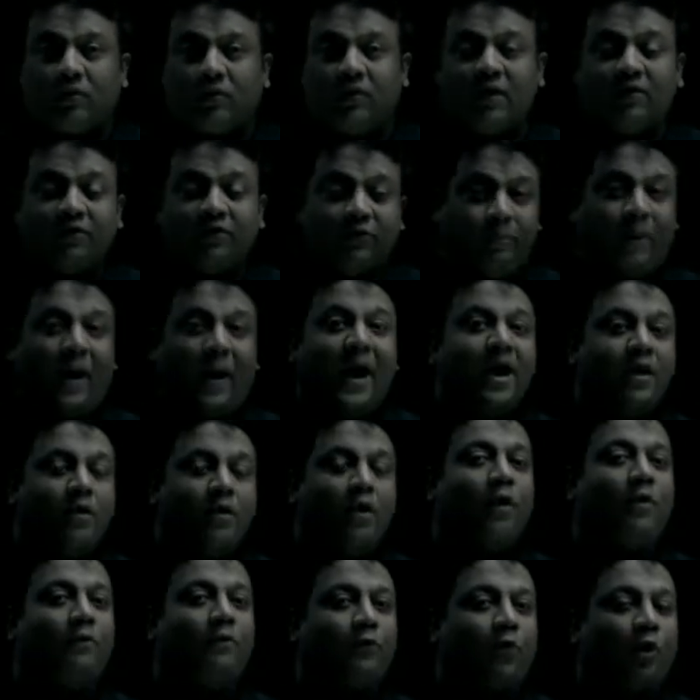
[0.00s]
in spite
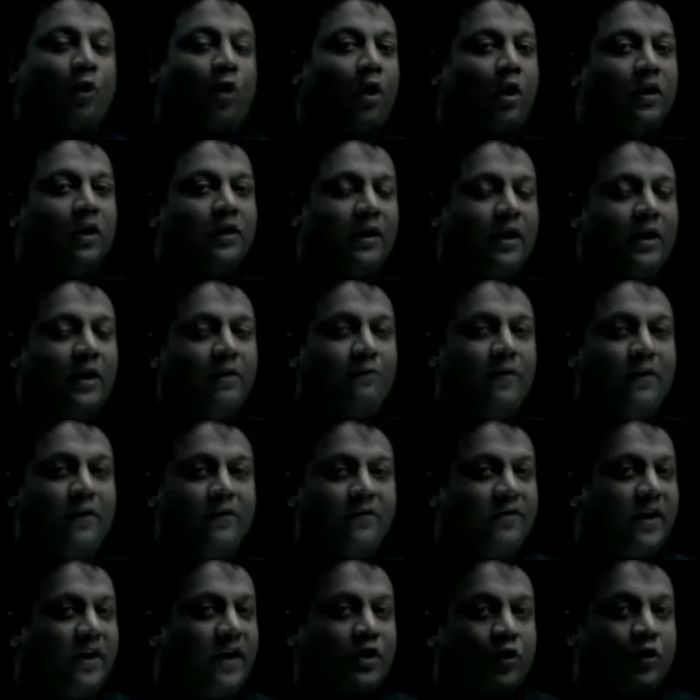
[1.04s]
of all the
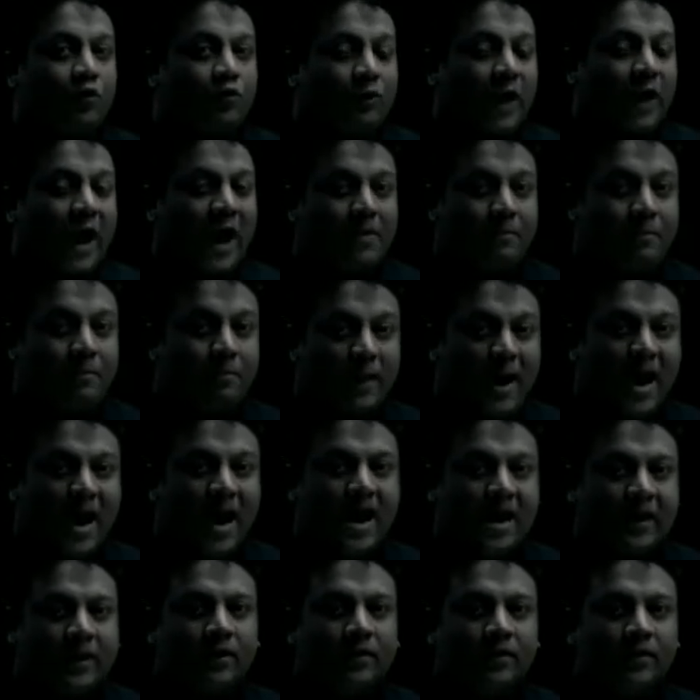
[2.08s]
efforts that you can
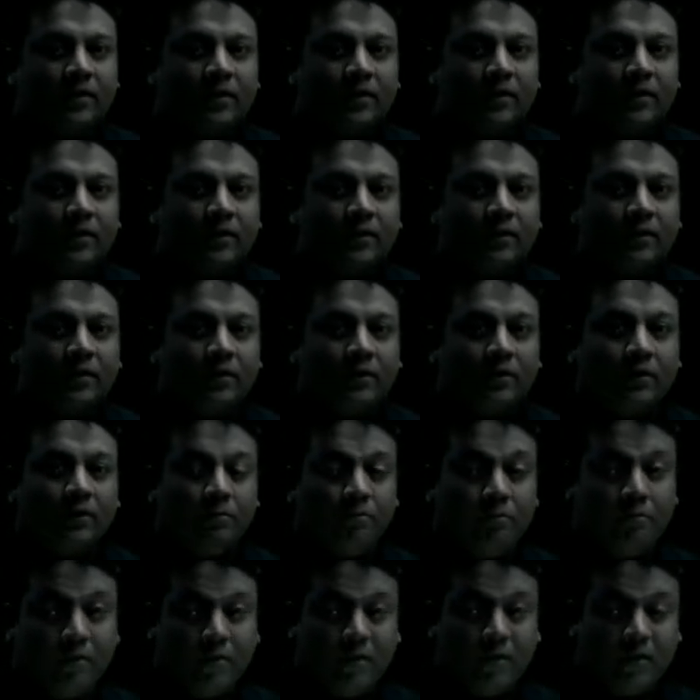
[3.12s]
make,
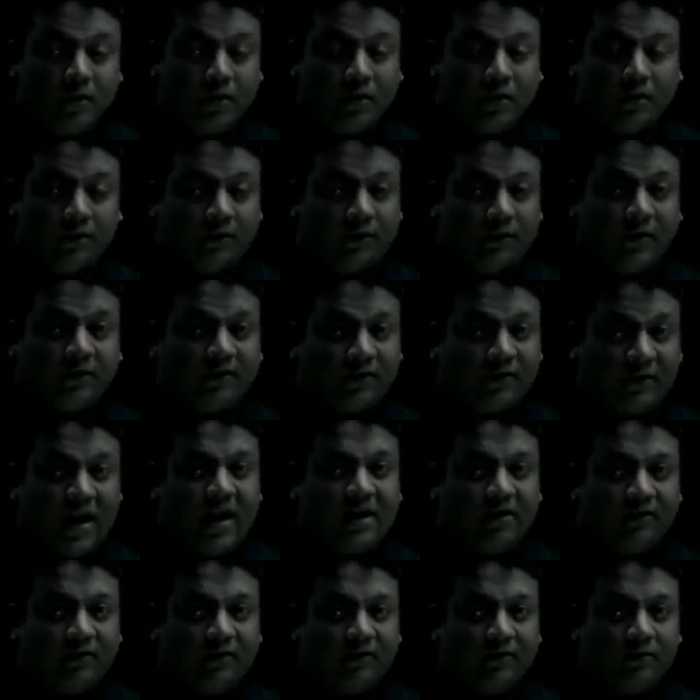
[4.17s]
the
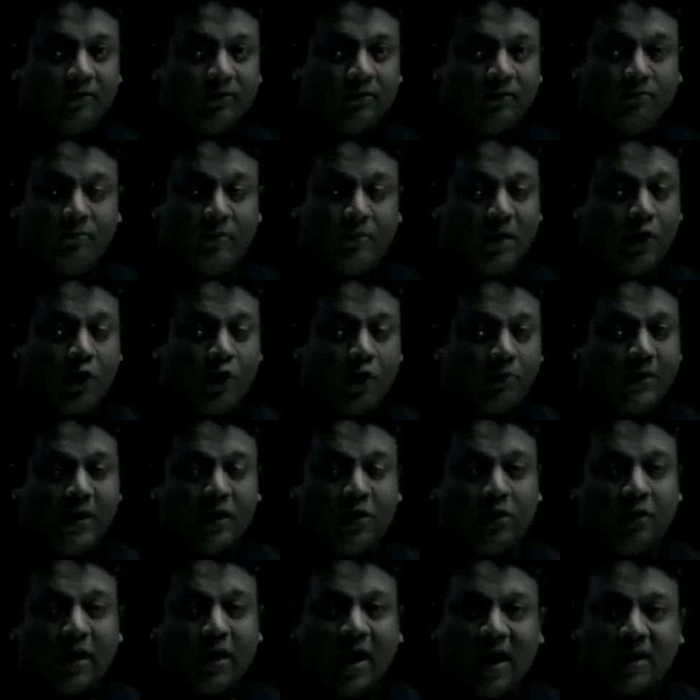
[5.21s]
sales may not be in
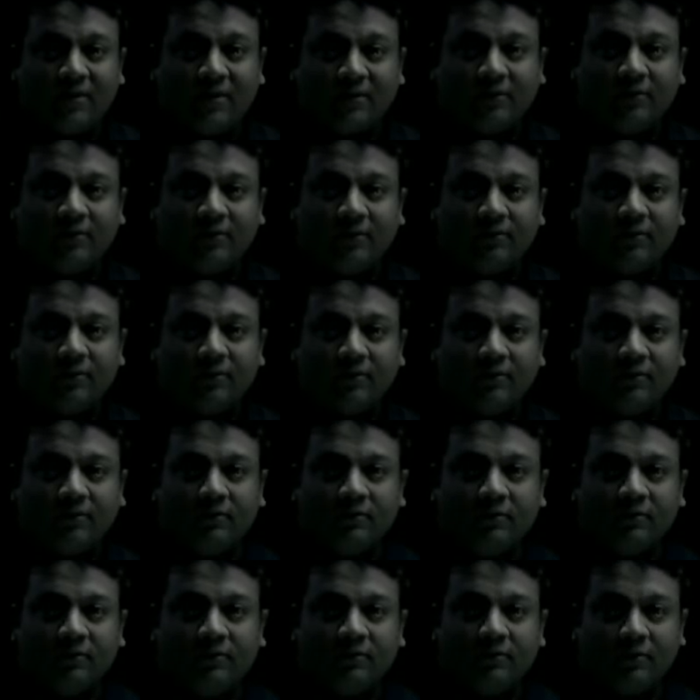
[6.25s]
your hands,
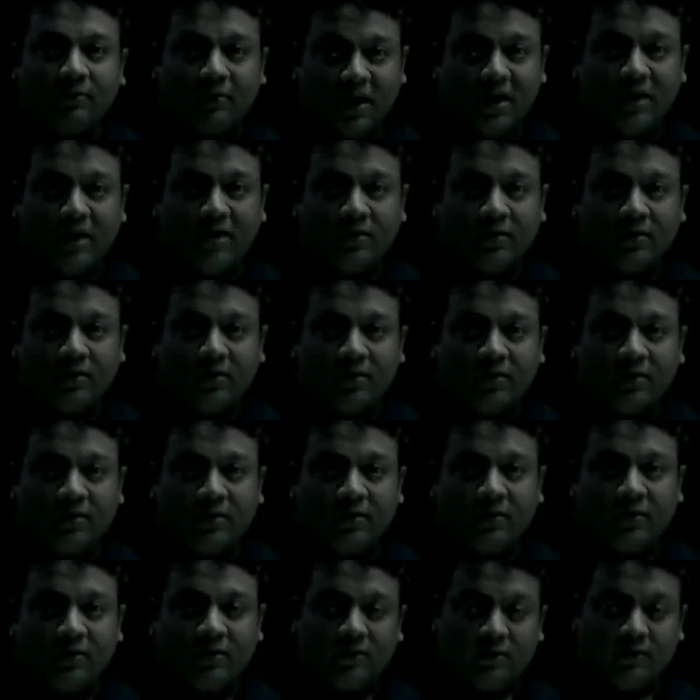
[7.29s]
right?
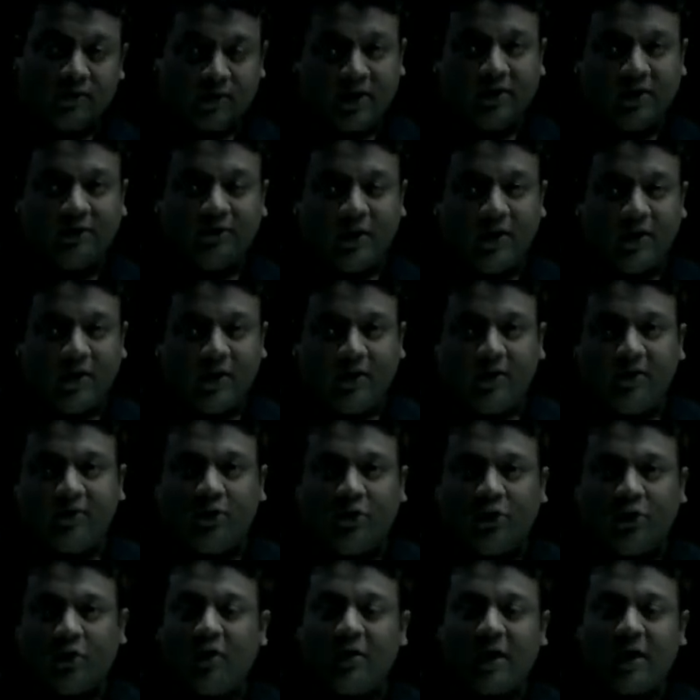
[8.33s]
Sales will increase
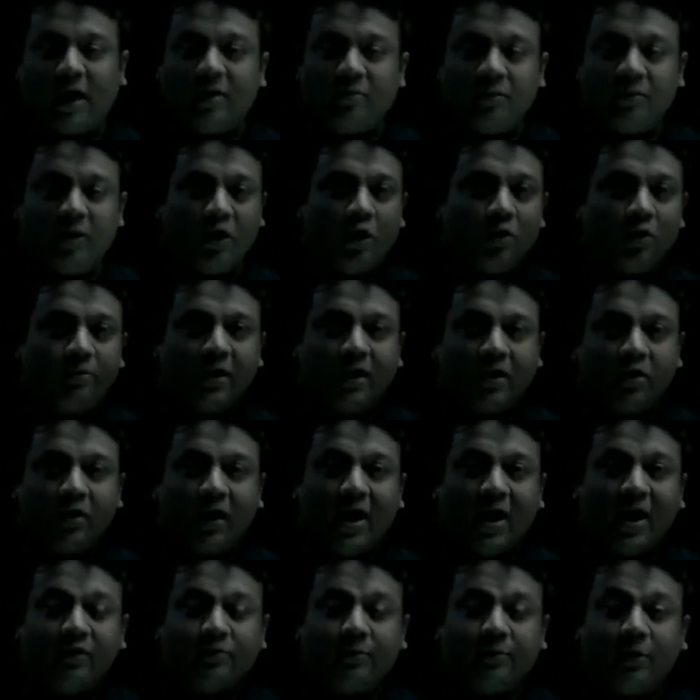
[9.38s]
or not, that may not be in your
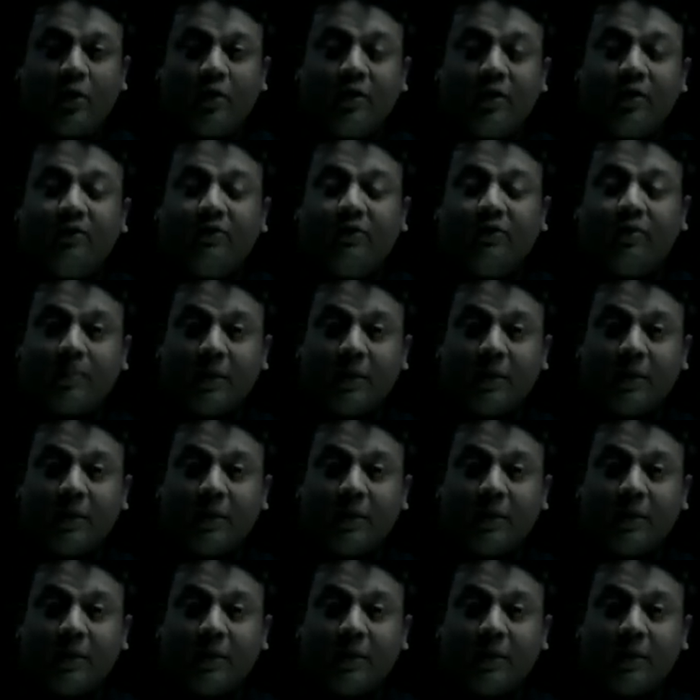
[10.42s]
hands because